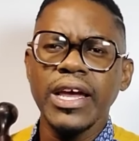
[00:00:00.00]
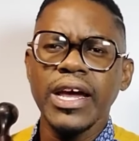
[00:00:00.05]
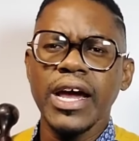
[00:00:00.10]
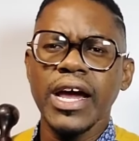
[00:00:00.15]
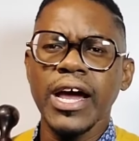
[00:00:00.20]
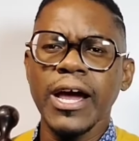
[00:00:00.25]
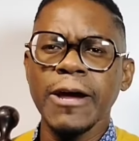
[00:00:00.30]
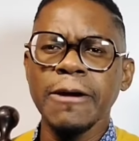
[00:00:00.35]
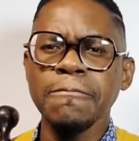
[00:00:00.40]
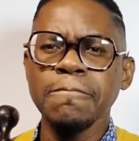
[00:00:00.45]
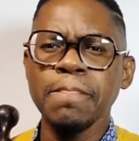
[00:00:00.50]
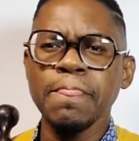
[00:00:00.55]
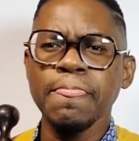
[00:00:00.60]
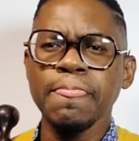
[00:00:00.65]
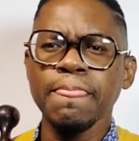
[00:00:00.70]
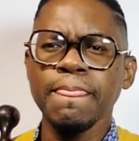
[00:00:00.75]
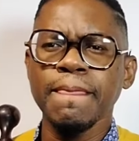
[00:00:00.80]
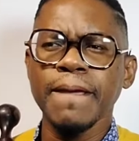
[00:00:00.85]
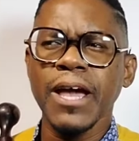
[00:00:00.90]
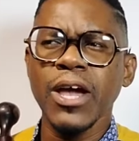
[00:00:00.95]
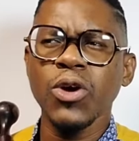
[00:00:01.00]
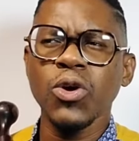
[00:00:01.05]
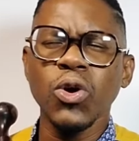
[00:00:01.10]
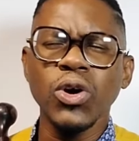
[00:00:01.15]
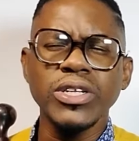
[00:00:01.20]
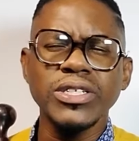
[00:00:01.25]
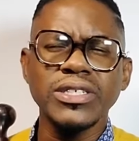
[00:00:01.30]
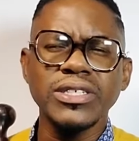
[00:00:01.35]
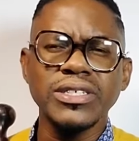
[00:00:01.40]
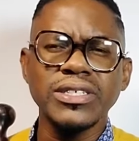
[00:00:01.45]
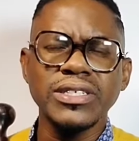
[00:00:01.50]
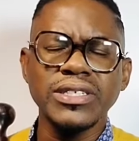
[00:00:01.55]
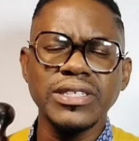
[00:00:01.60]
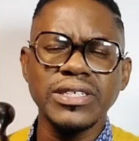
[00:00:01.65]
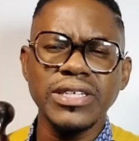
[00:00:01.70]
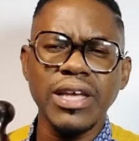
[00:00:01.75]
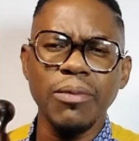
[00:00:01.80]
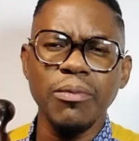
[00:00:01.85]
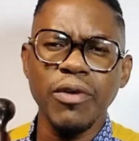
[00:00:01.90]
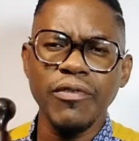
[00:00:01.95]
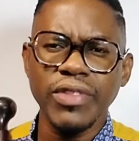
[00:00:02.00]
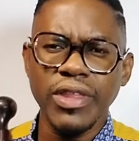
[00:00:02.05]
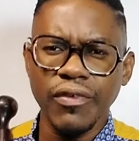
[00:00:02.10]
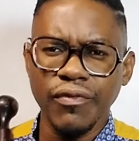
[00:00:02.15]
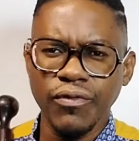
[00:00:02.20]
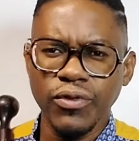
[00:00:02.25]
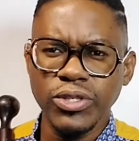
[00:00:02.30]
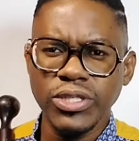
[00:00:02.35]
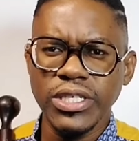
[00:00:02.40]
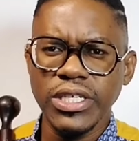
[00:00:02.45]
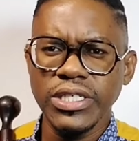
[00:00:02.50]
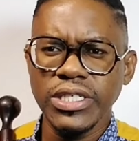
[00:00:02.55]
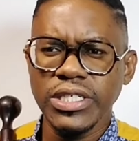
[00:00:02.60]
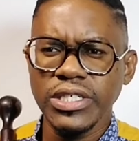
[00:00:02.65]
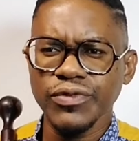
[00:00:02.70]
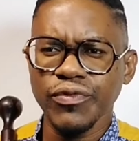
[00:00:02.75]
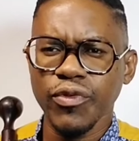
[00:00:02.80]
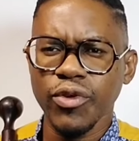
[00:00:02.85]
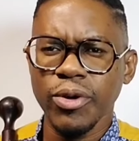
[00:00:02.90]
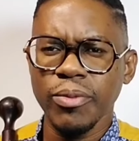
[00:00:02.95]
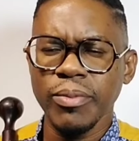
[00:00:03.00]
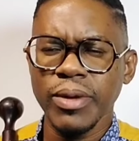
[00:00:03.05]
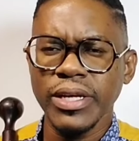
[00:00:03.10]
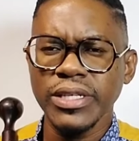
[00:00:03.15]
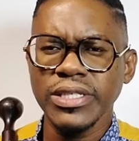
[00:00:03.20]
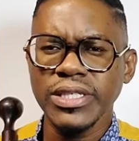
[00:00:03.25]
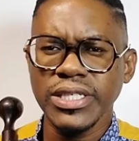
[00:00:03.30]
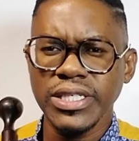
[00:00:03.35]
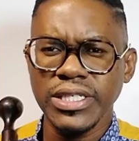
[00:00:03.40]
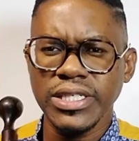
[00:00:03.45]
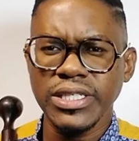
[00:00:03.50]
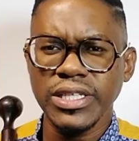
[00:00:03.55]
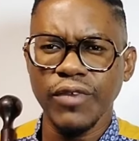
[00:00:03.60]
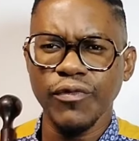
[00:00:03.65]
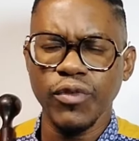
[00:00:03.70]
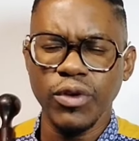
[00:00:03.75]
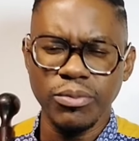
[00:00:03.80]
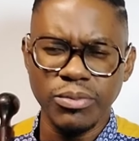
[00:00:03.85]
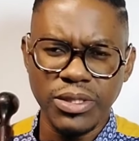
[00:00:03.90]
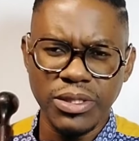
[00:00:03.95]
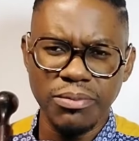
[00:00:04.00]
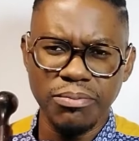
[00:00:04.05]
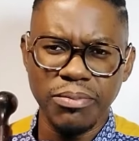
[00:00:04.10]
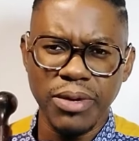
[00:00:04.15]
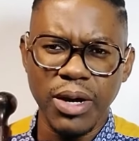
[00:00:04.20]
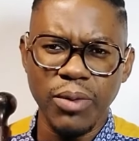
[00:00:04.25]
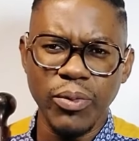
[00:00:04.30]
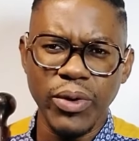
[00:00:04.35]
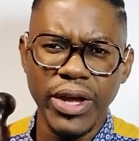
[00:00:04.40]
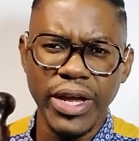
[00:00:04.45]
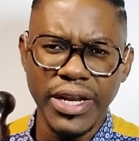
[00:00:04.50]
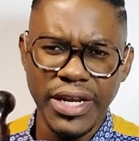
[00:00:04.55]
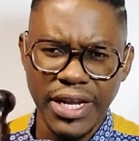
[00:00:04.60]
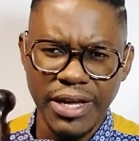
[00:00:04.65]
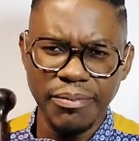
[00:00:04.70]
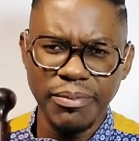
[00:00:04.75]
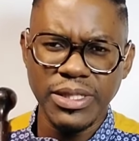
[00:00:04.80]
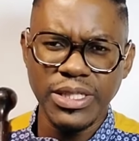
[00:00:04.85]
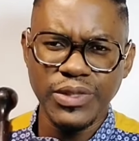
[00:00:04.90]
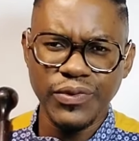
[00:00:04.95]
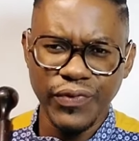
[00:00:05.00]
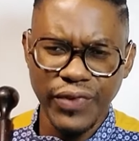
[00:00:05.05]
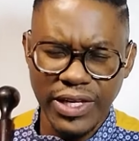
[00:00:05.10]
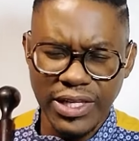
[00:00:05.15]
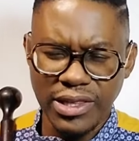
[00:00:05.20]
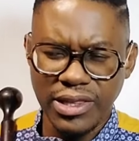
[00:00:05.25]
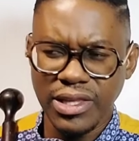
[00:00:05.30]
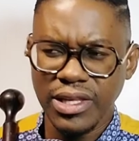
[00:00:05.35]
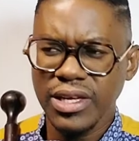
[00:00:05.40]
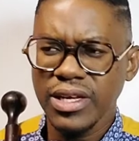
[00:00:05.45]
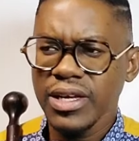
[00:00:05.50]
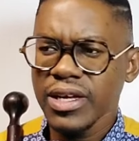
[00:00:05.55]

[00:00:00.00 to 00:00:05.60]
I got some of the footages from a sister from Zimbabwe. Her name is Faith.